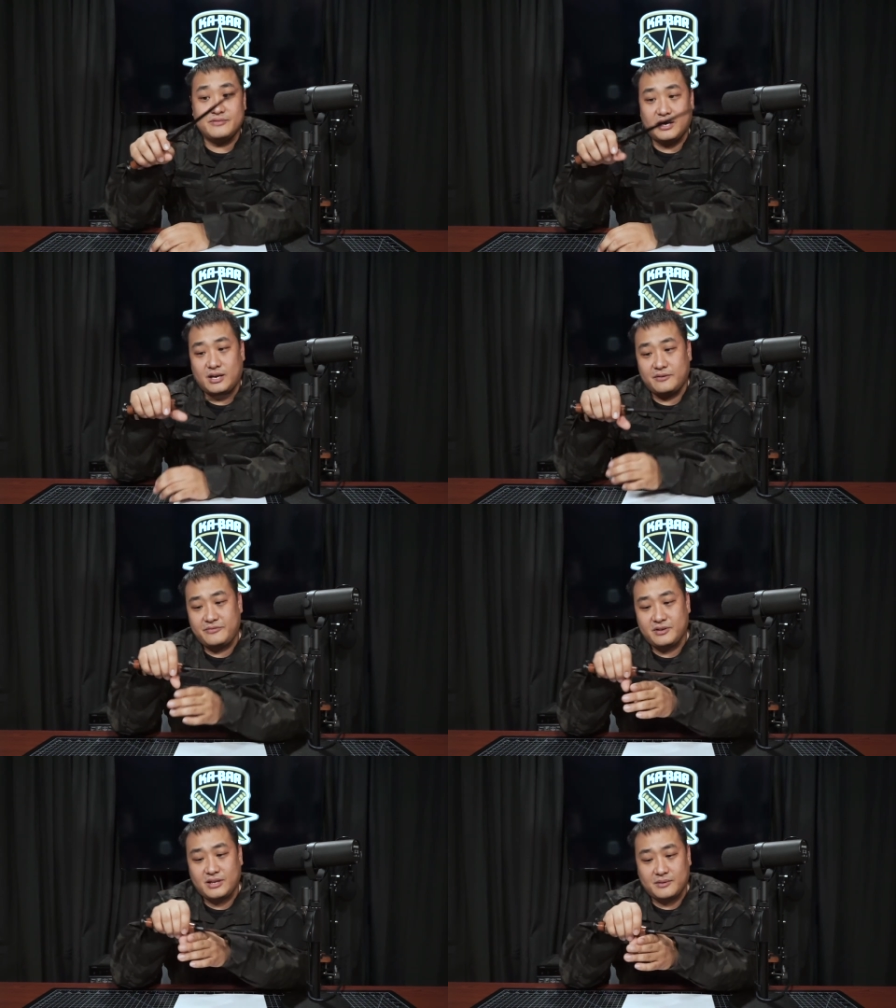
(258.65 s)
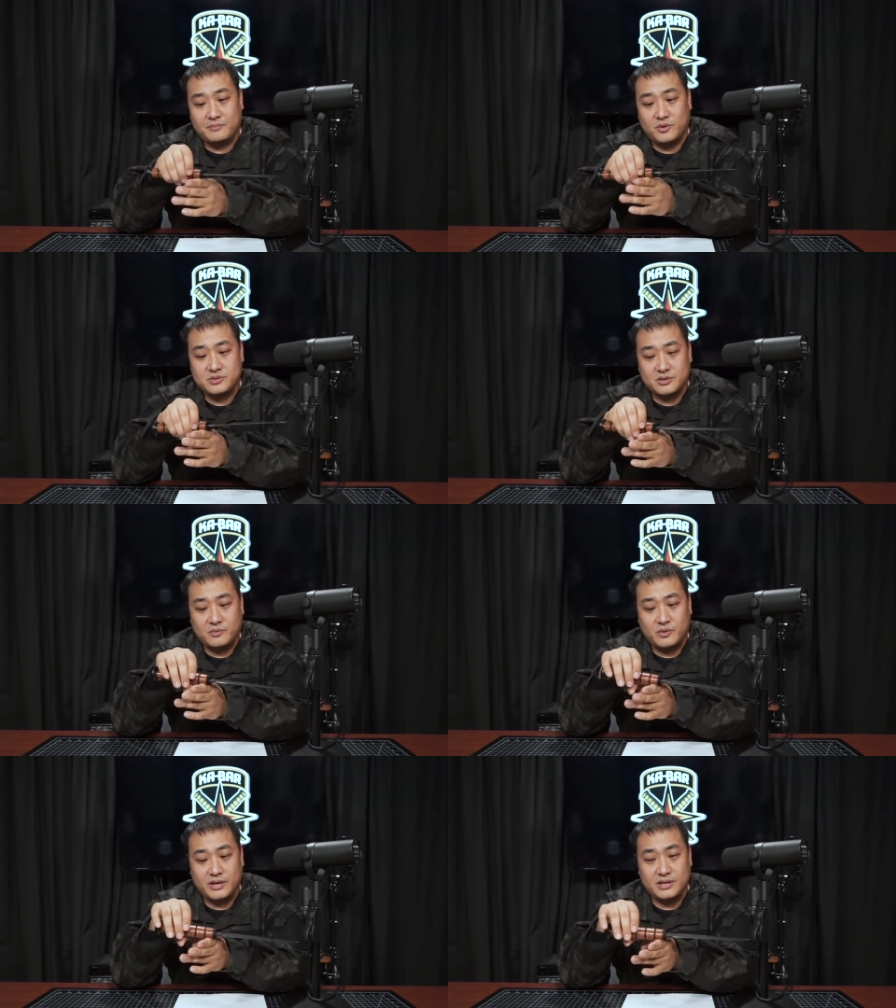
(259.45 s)
I feel like most of the
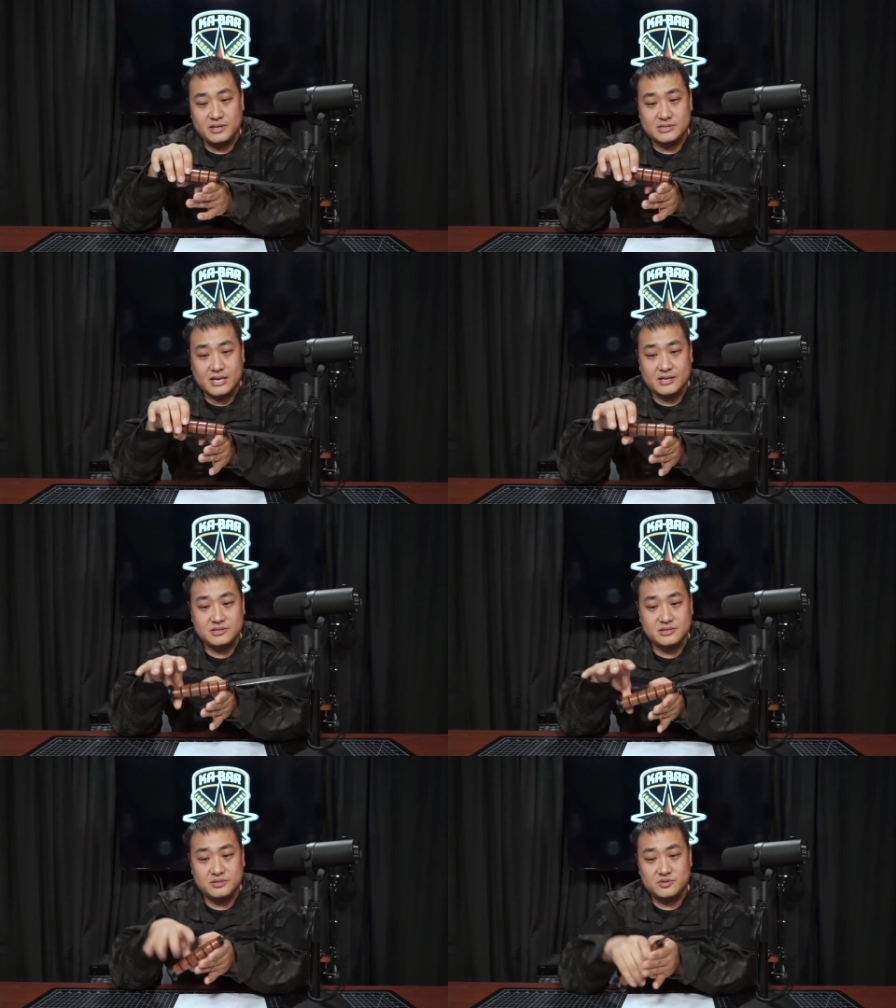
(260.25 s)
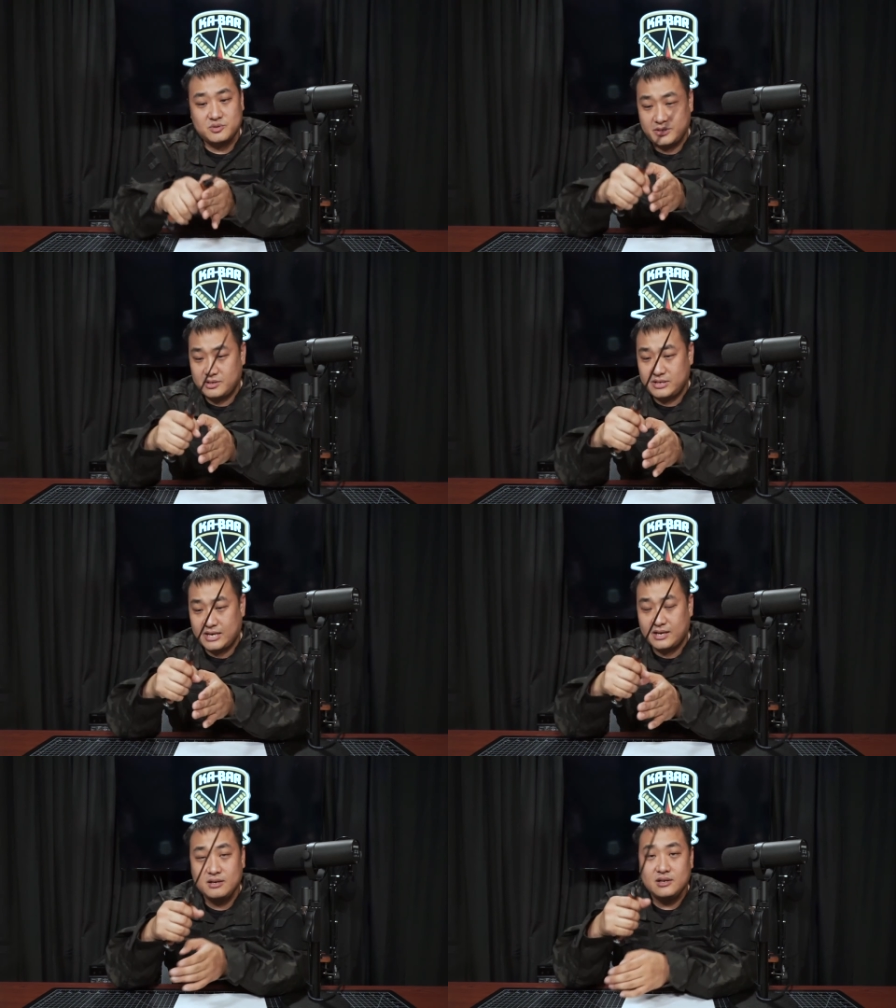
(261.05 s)
weight is actually distributed,
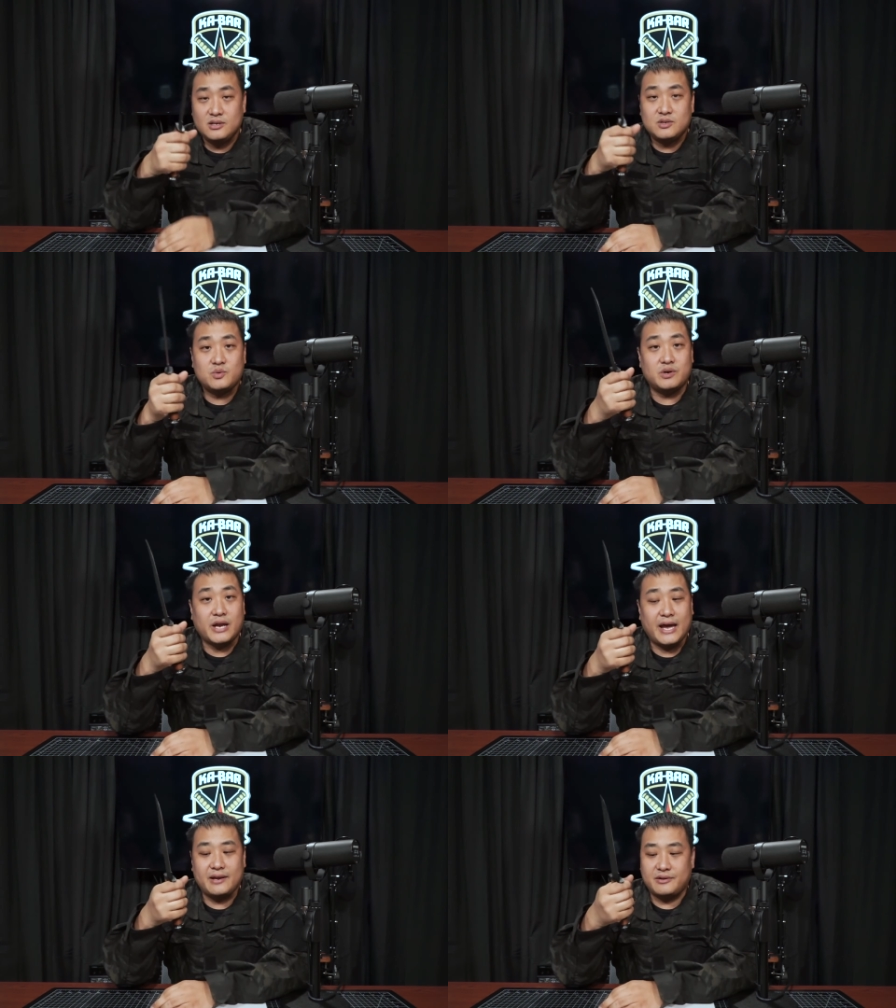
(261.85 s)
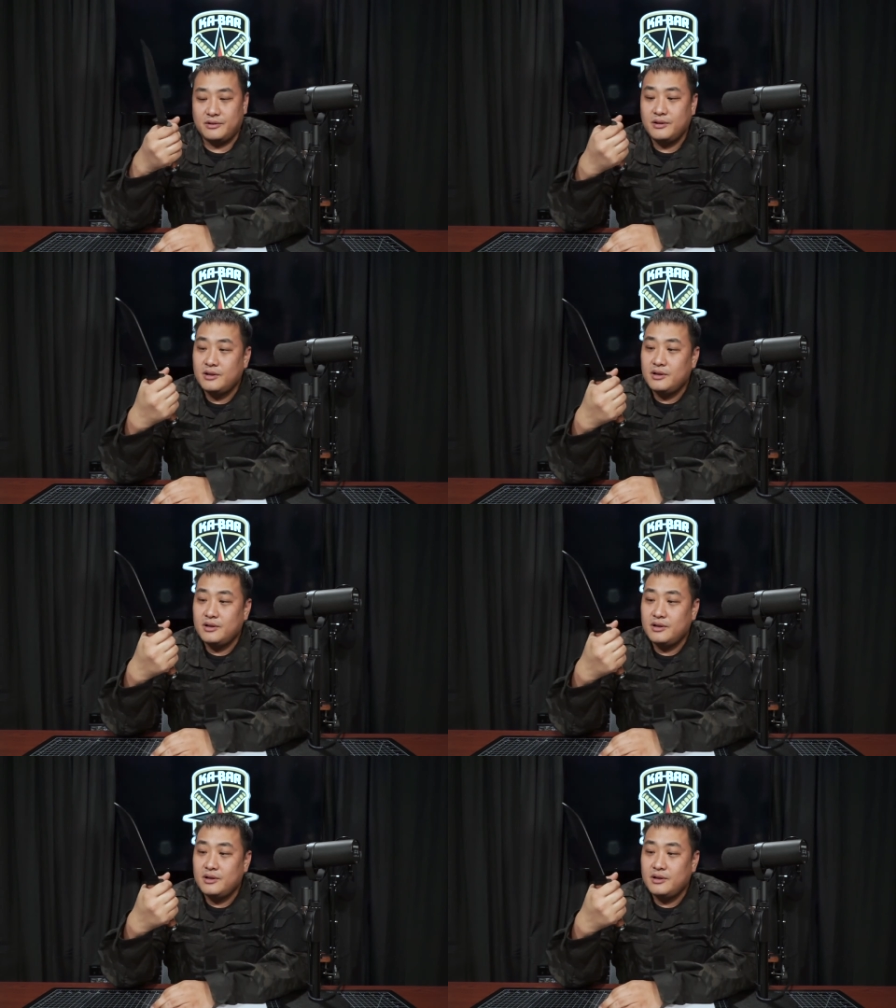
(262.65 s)
toward the handle.